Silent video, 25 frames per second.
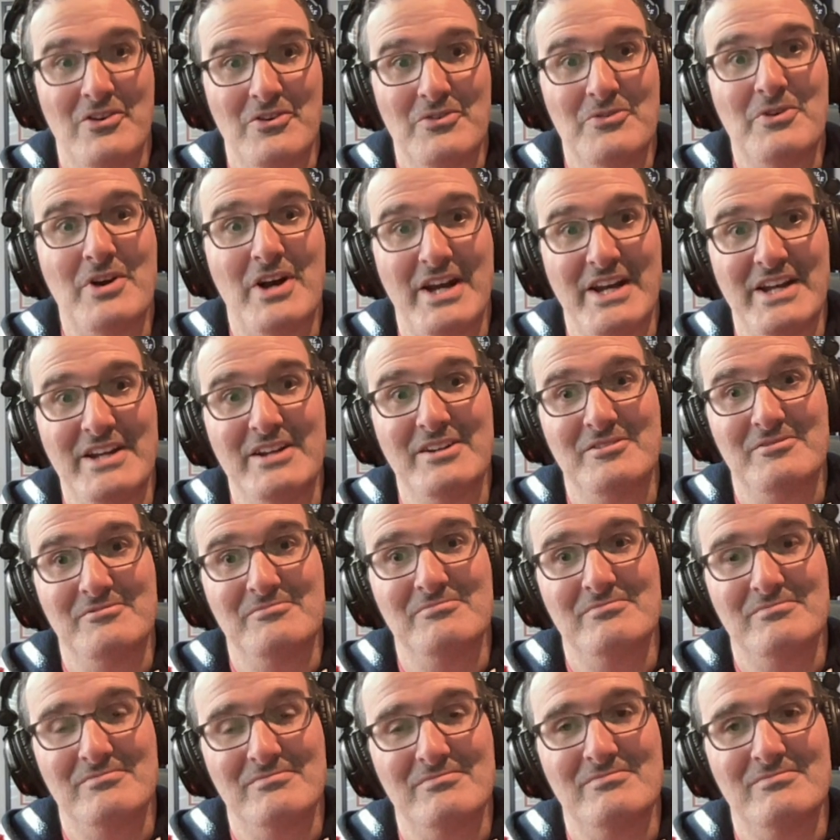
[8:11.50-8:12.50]
Right.
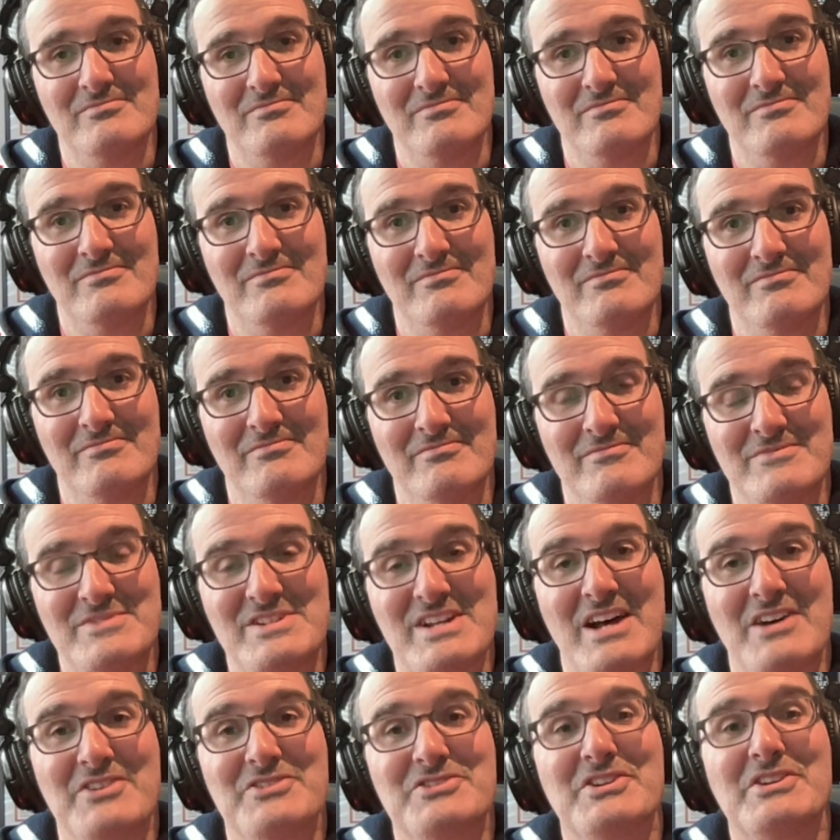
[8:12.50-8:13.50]

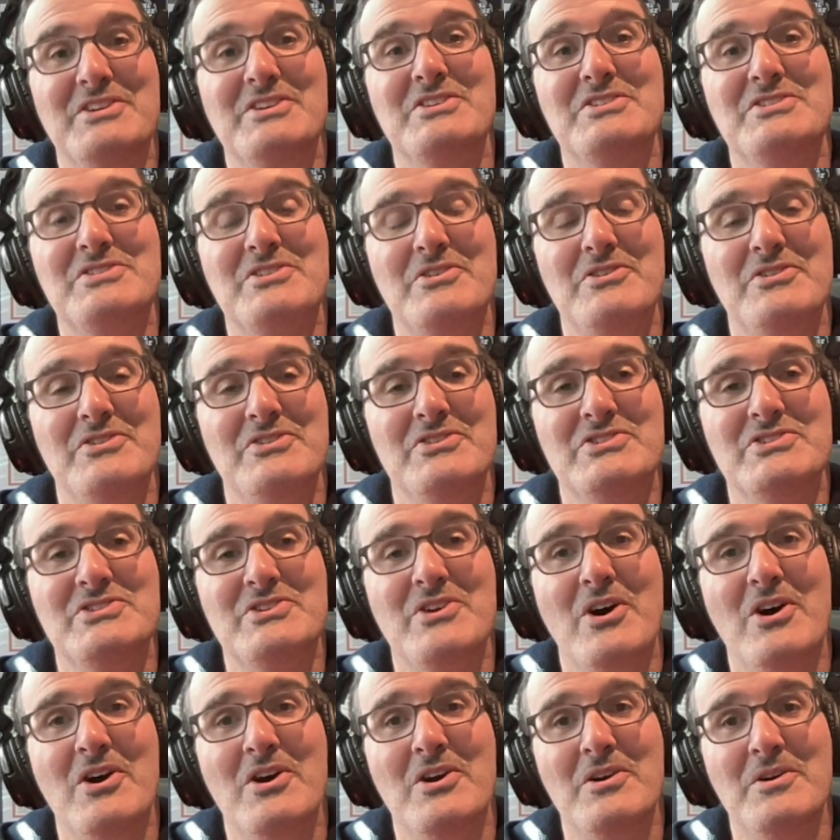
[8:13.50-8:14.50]
Sounds like a certain
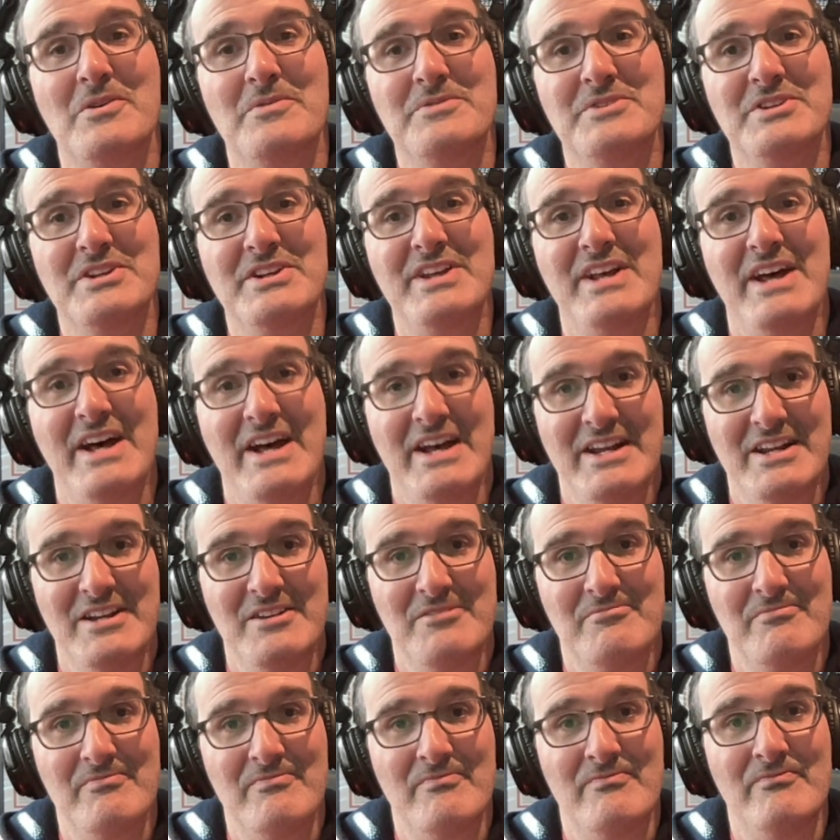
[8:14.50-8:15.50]
star of
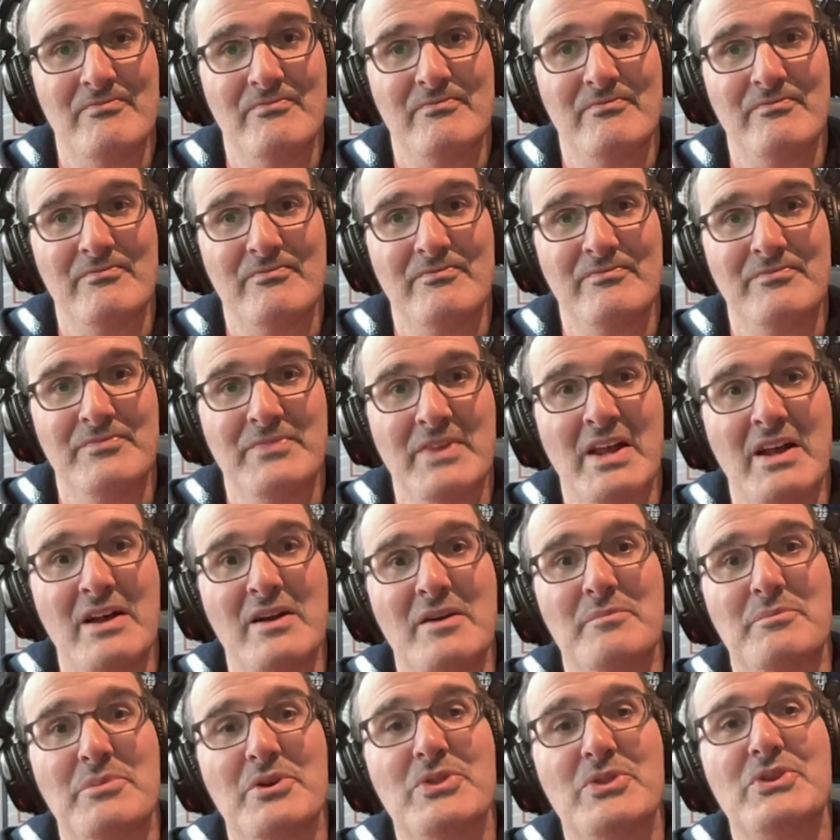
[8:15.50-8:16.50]
today.
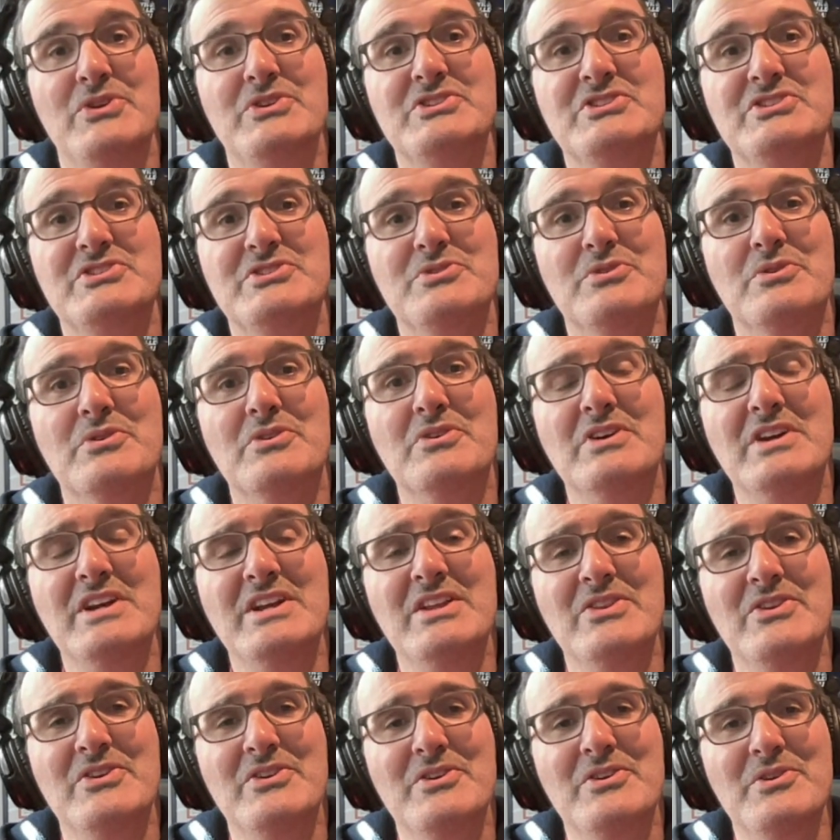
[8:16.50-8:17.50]
But the story
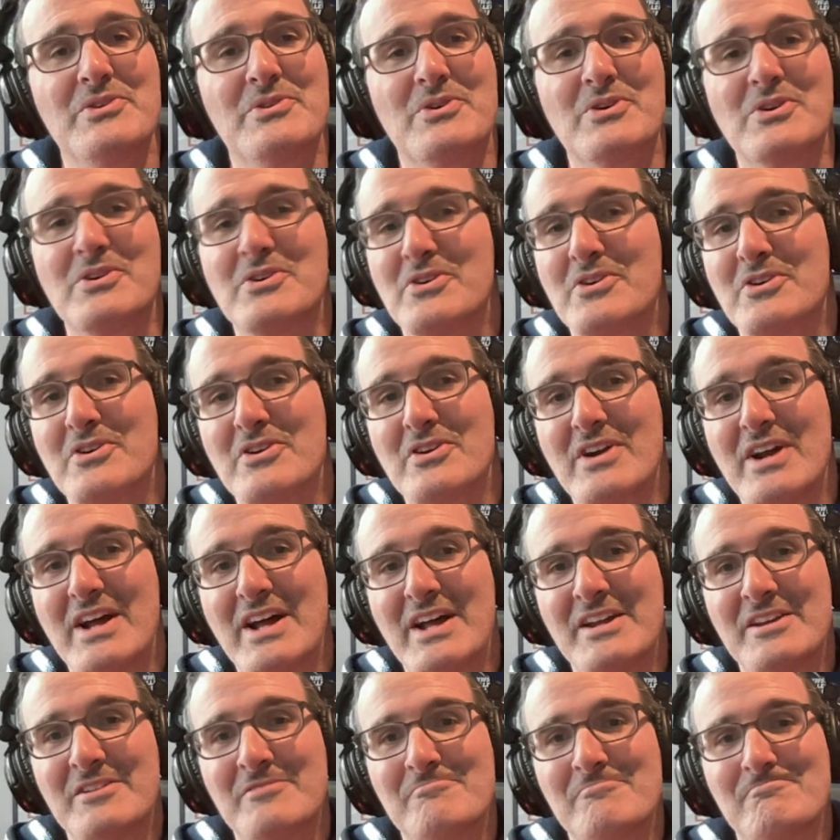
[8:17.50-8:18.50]
in the New Yorker,
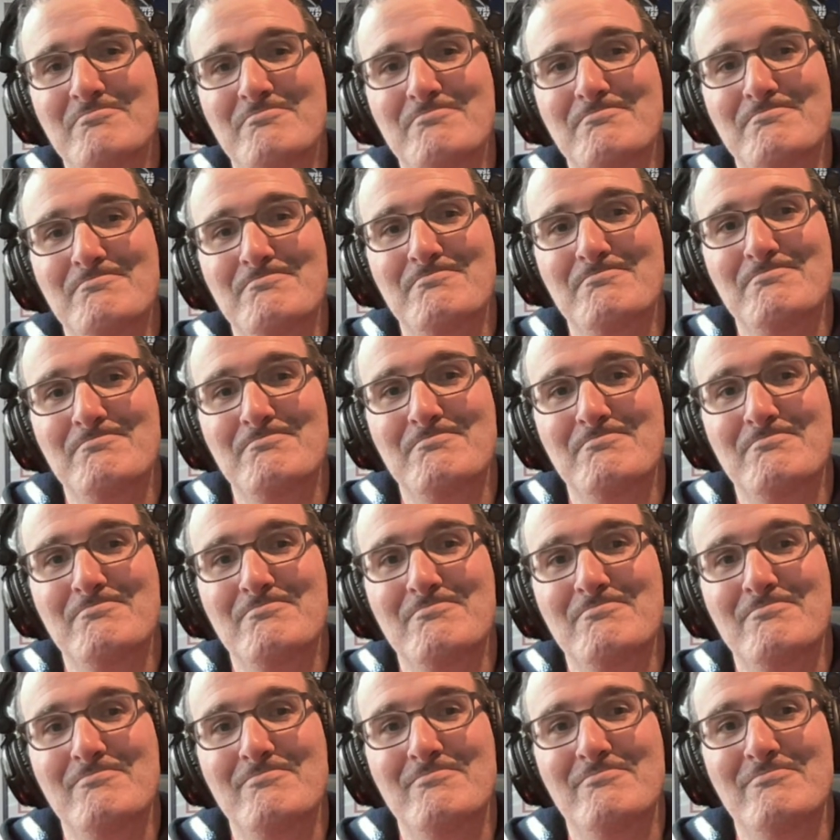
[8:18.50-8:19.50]
and
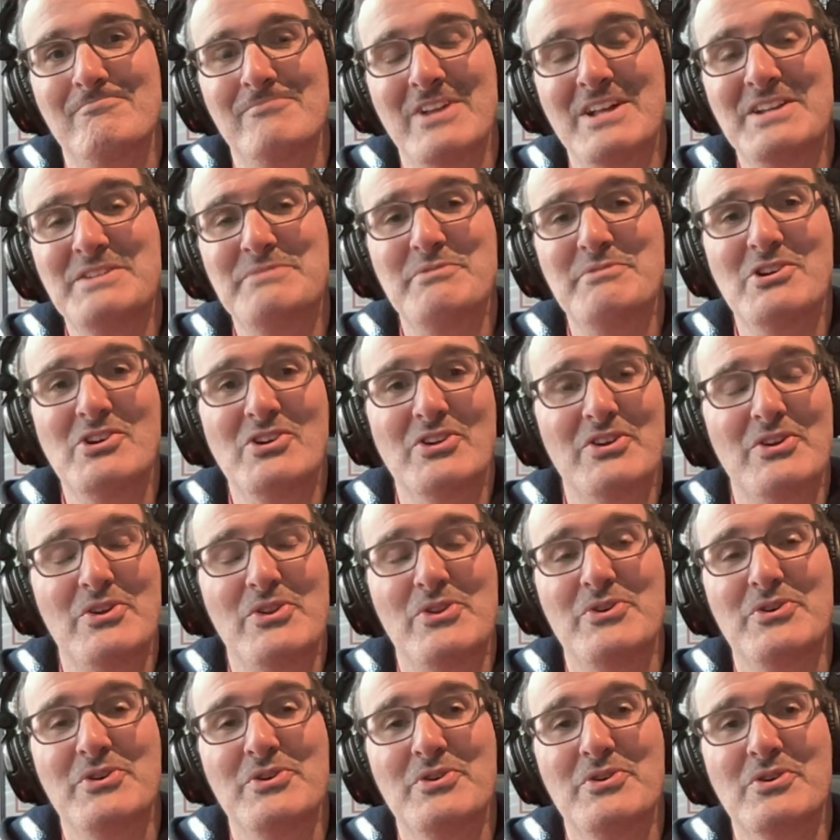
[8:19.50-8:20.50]
let's be clear,
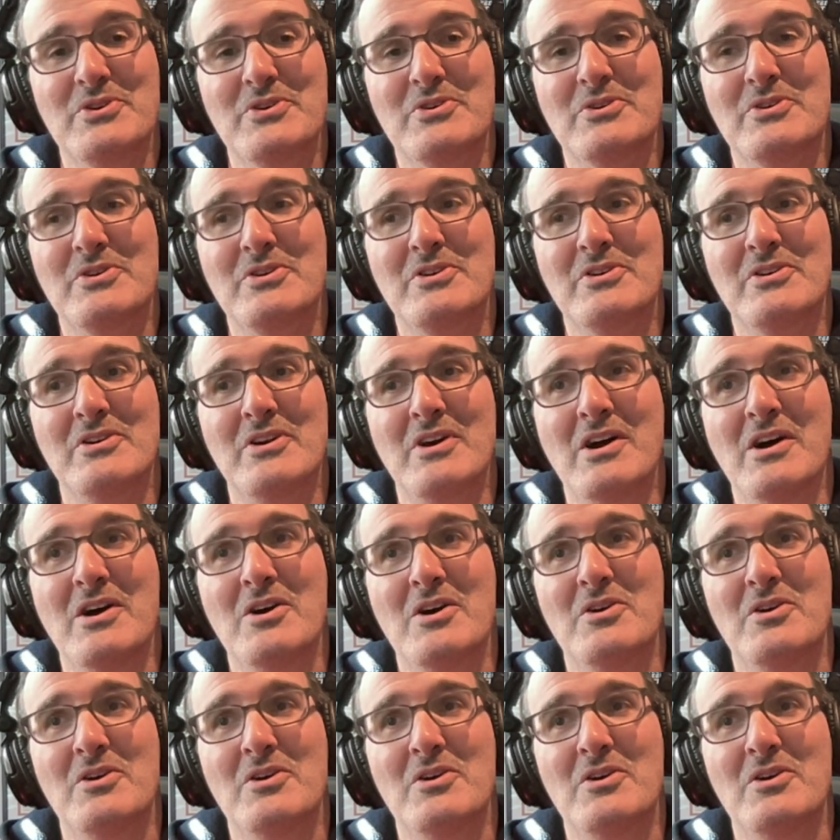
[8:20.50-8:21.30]
the New Yorker